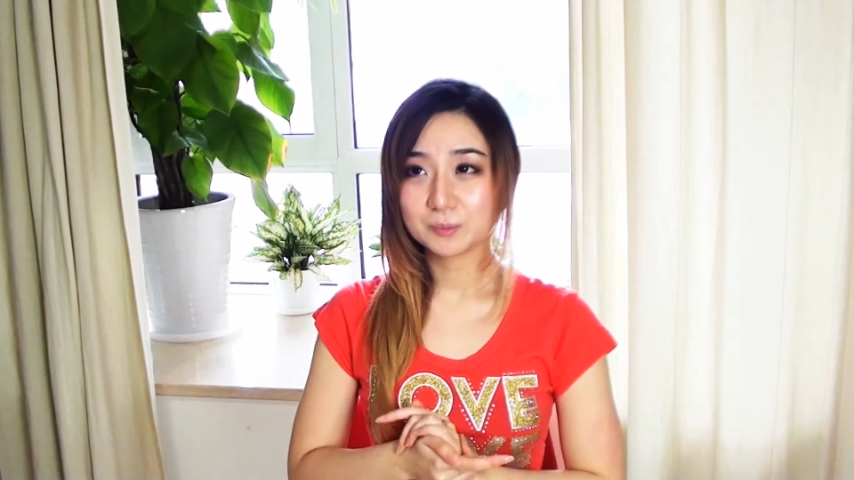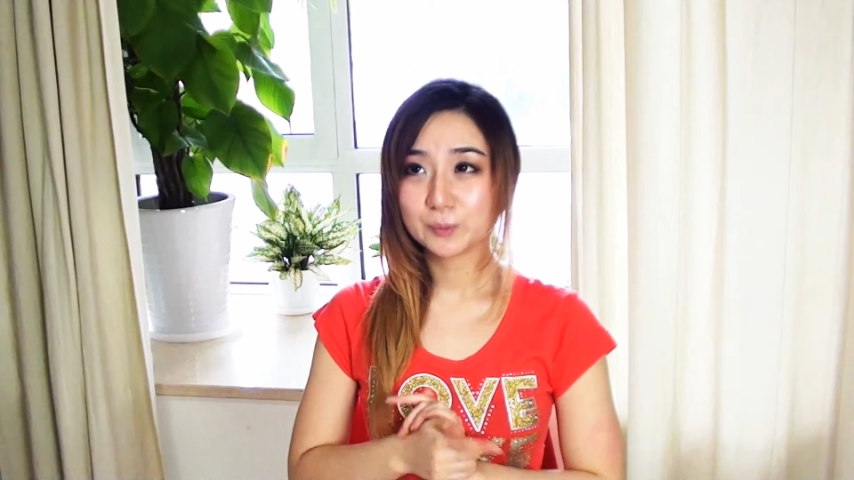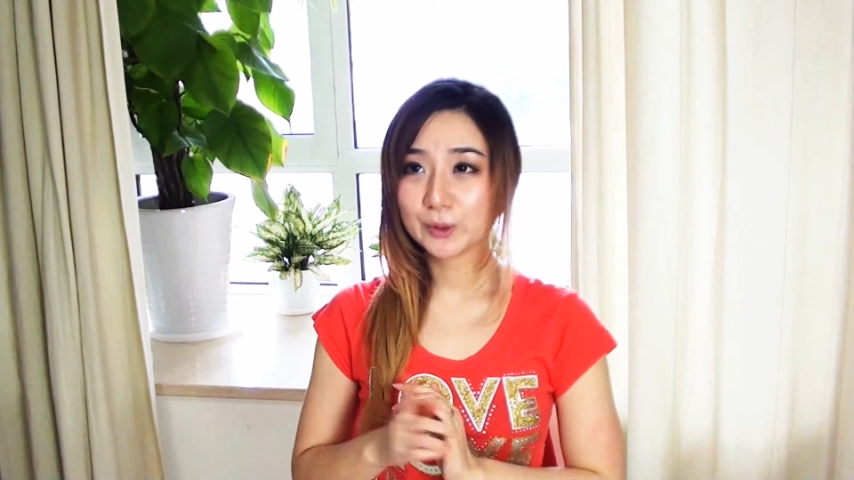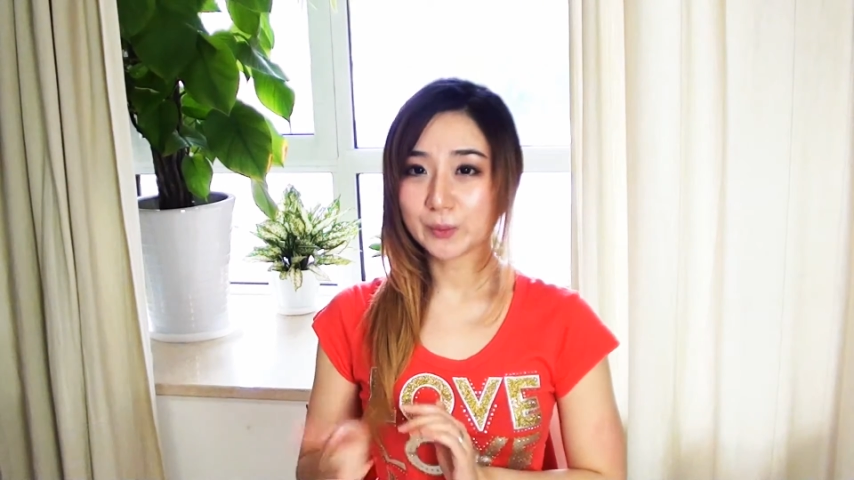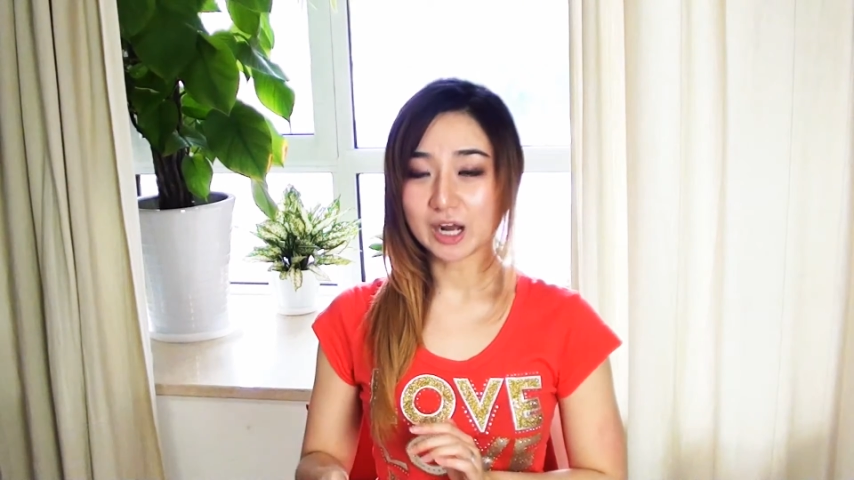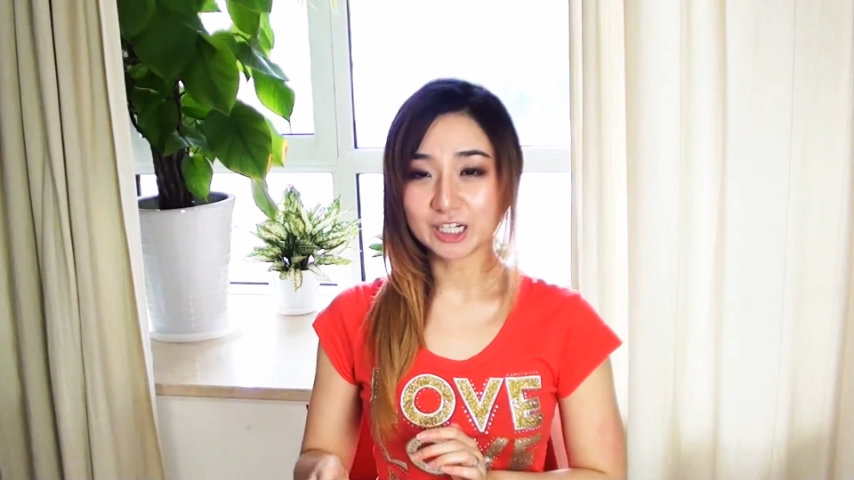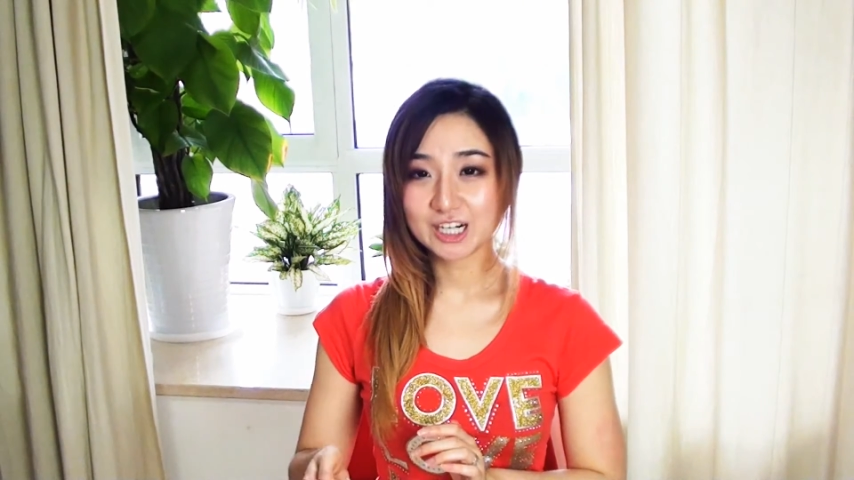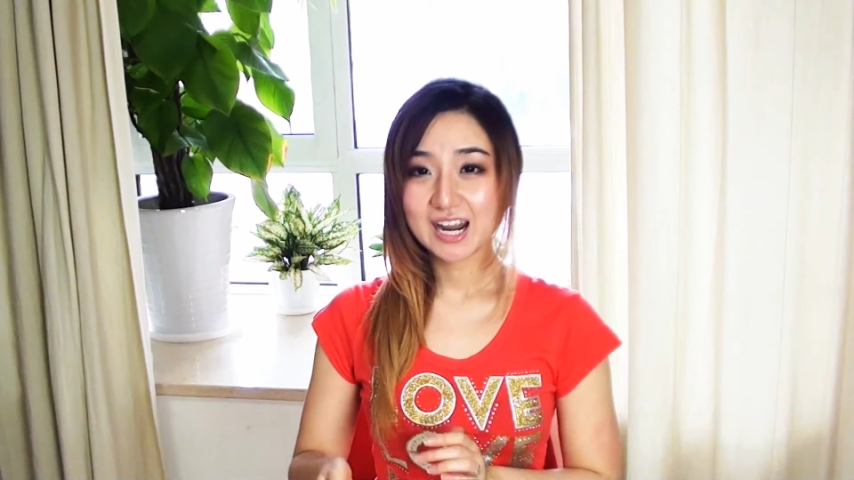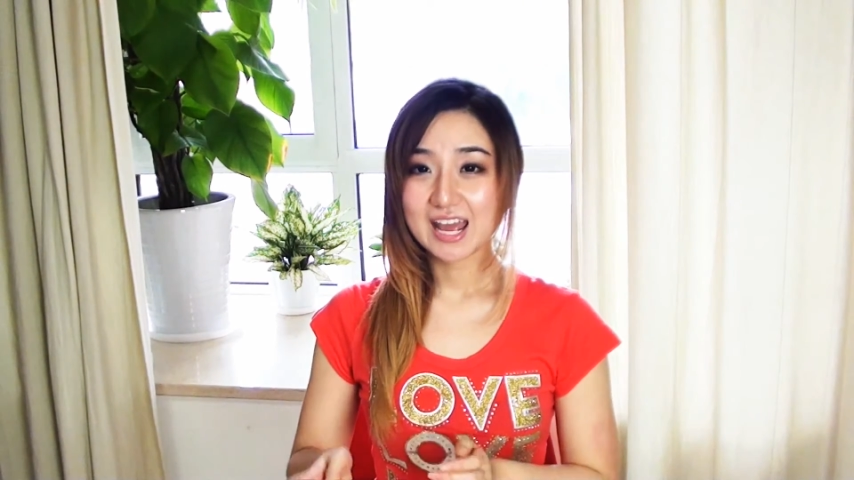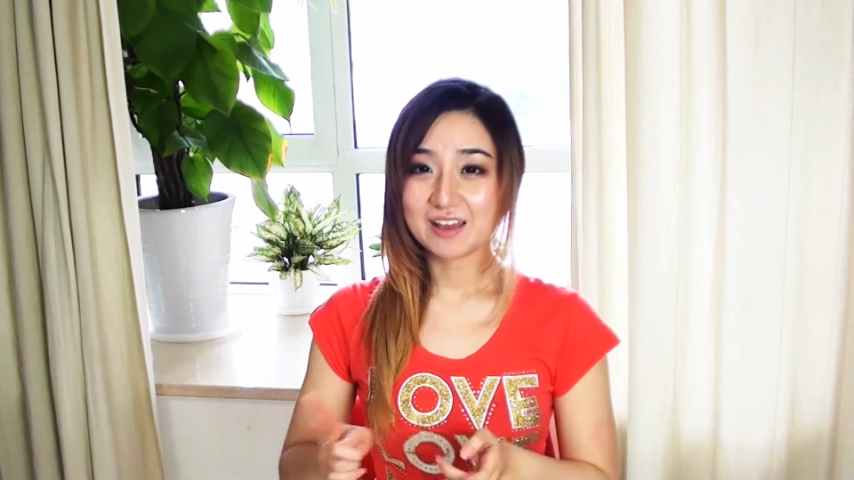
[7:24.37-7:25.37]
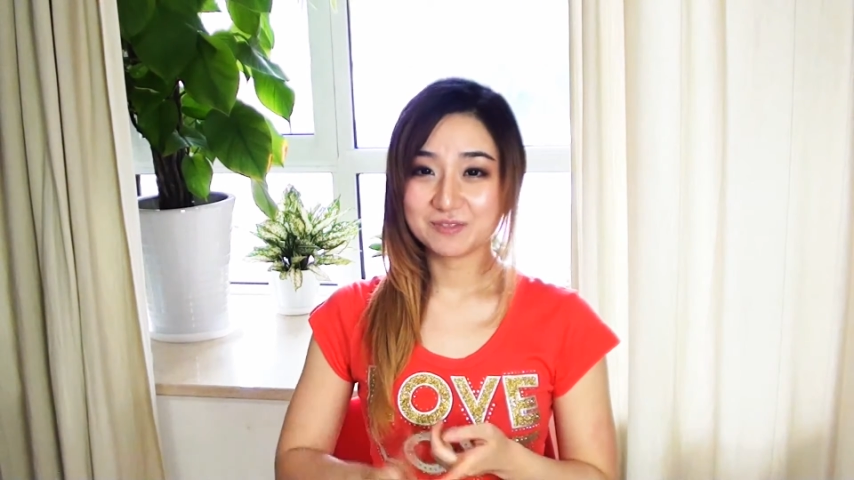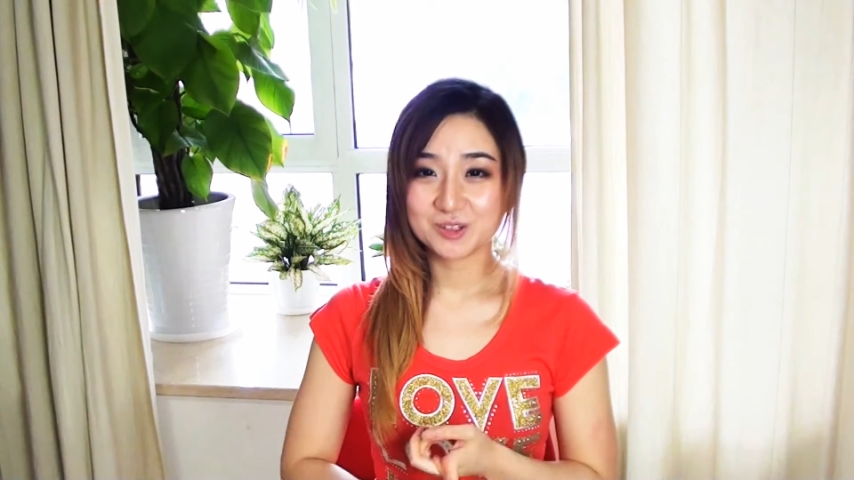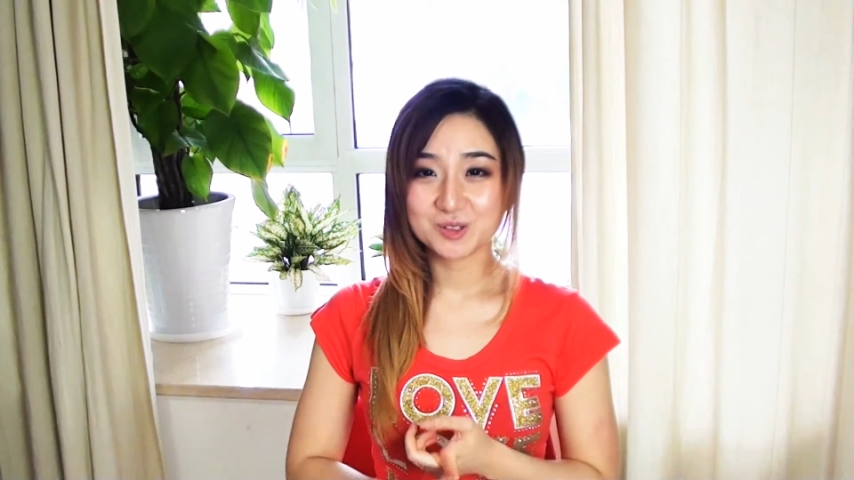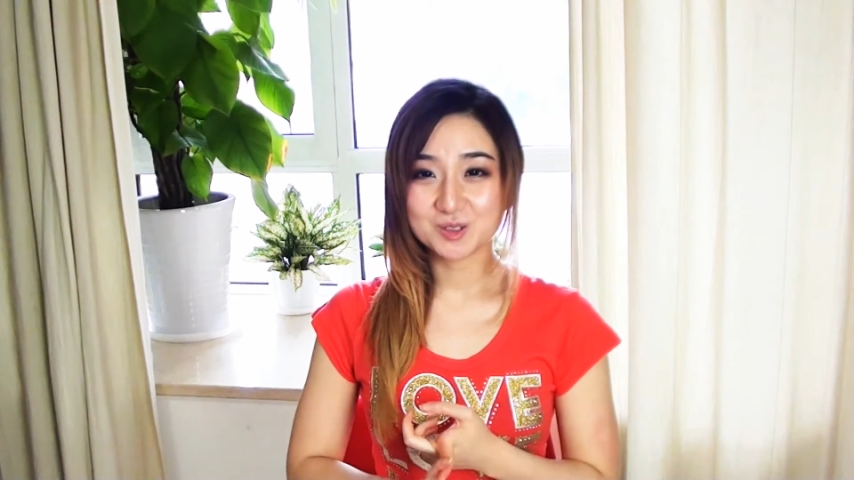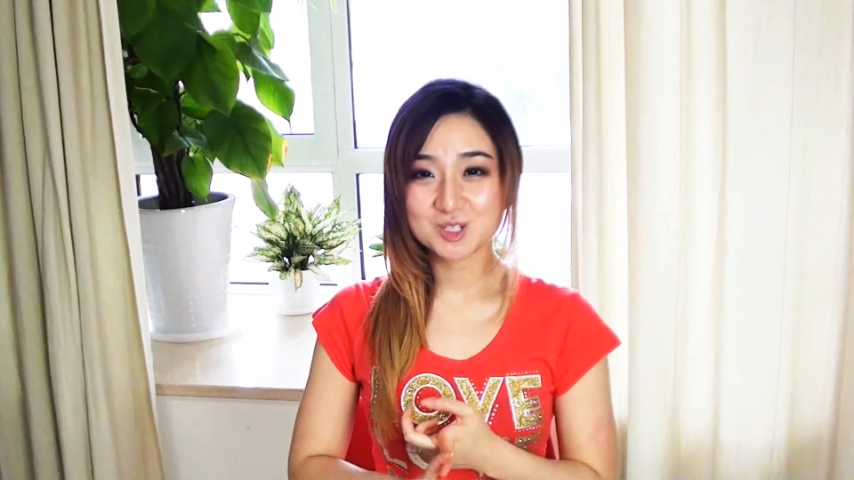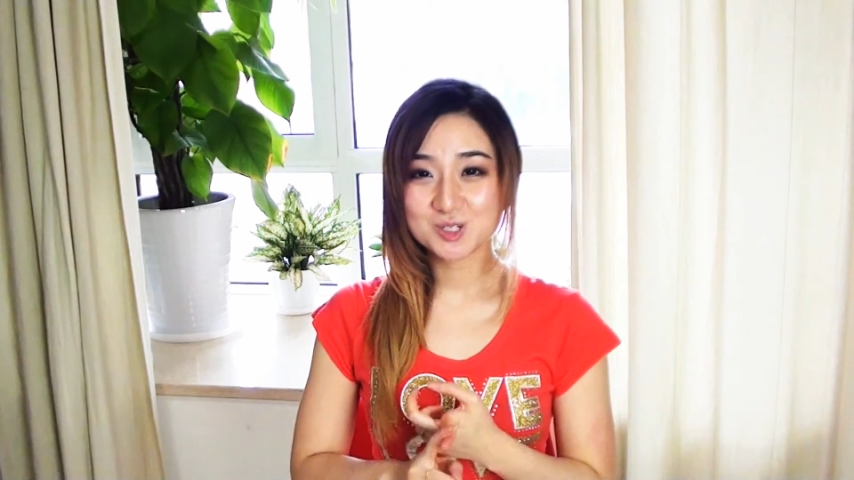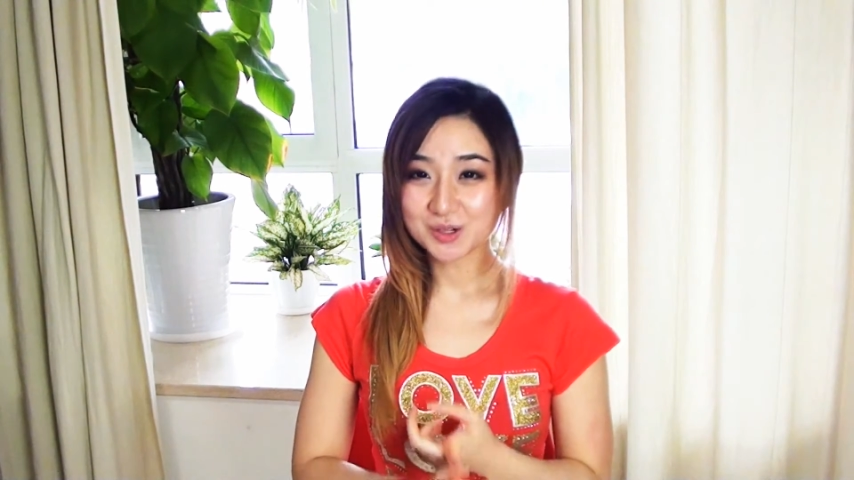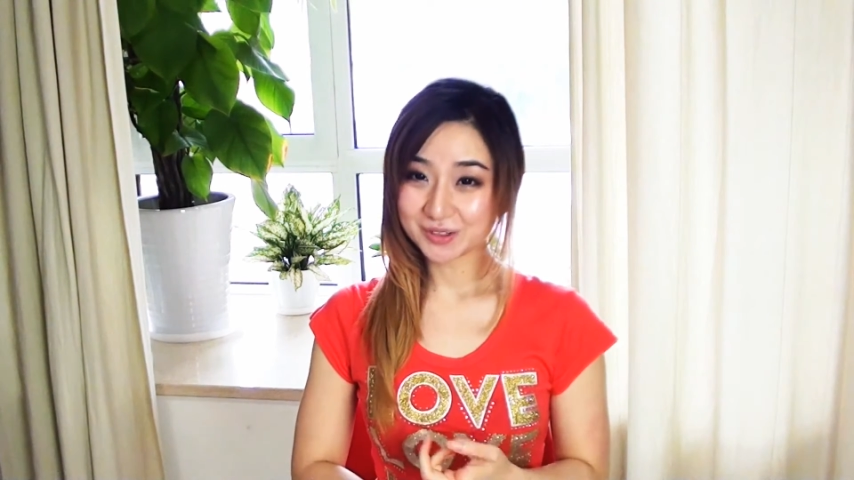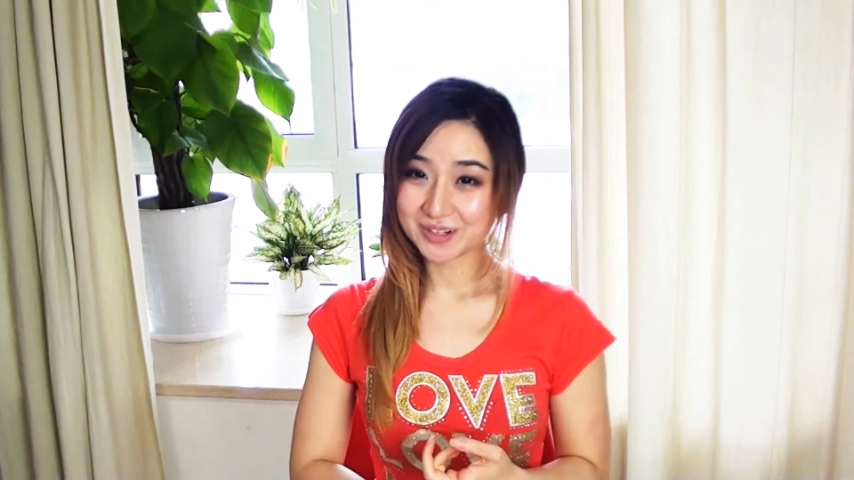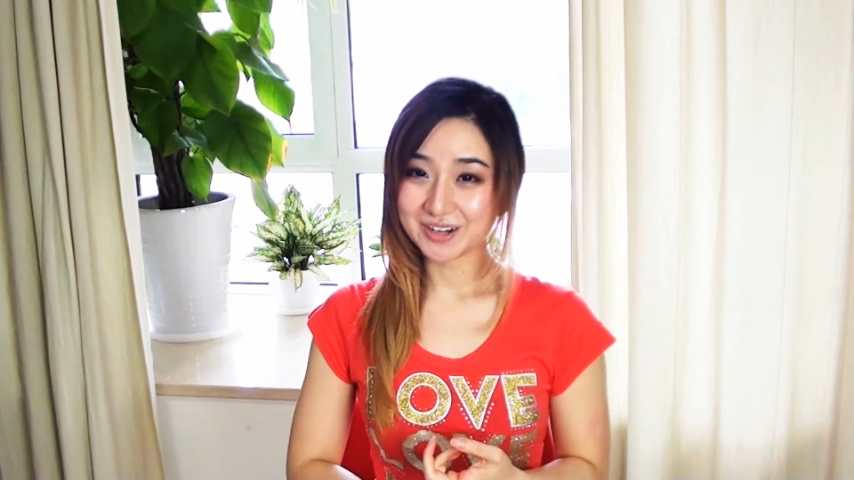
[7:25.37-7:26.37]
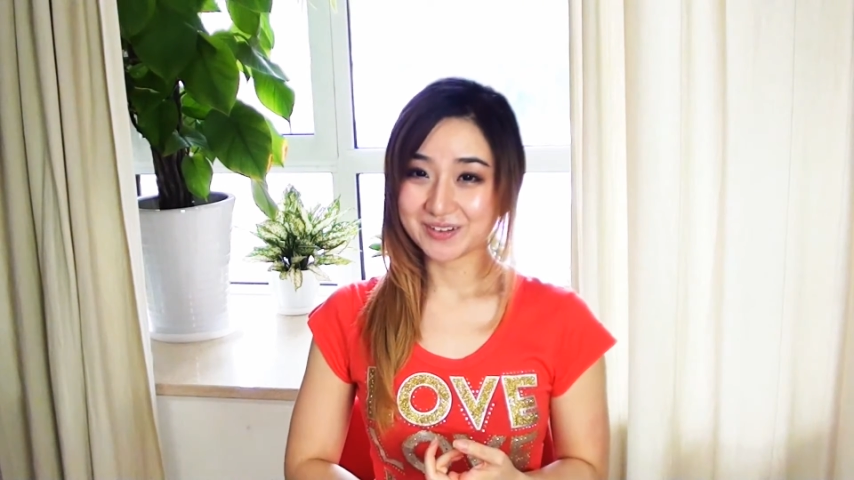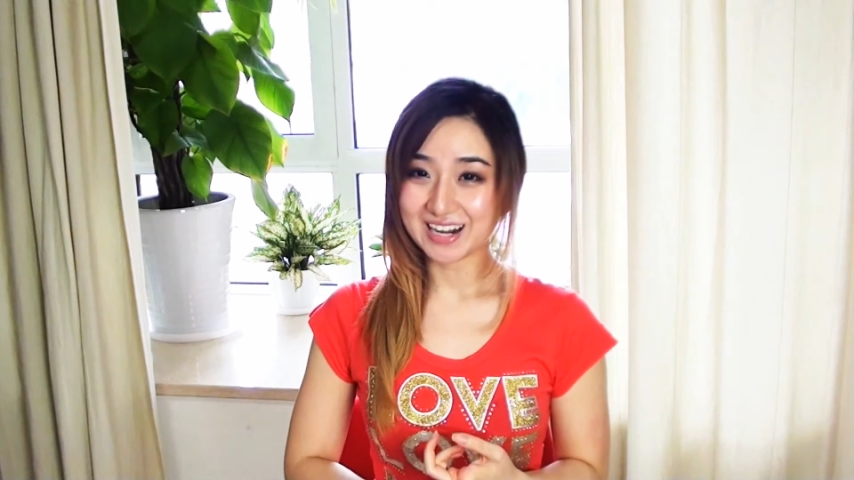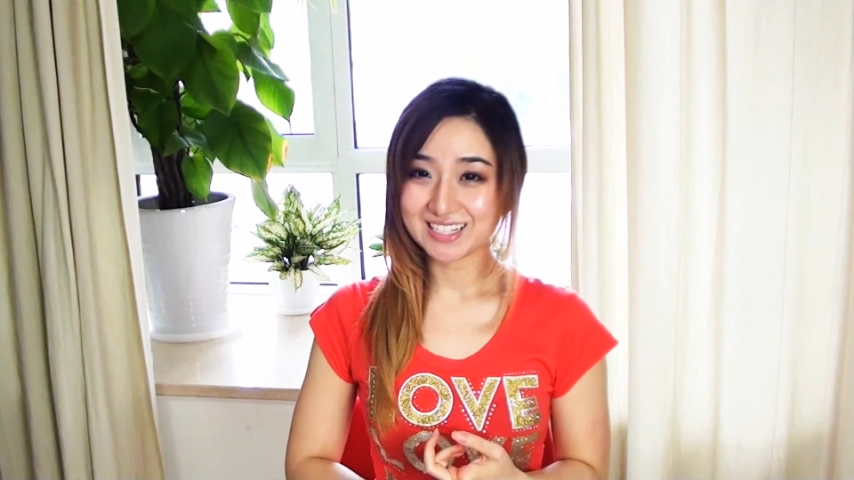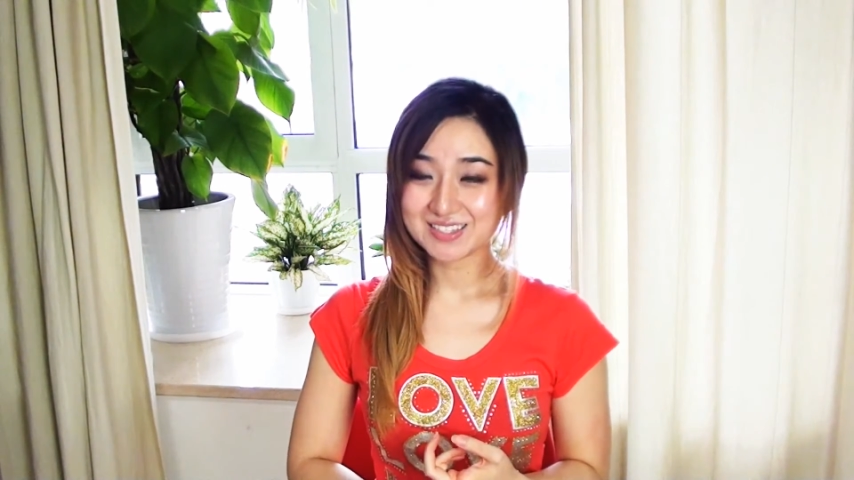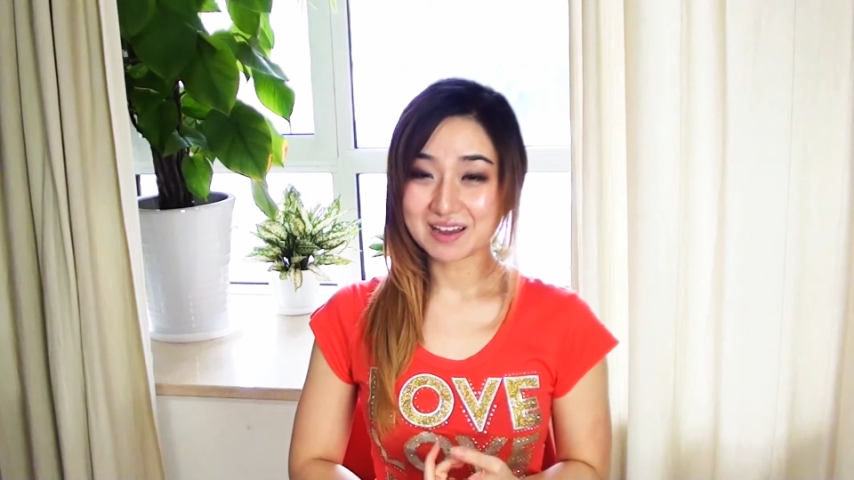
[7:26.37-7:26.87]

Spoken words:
more water, and if you use short grain rice,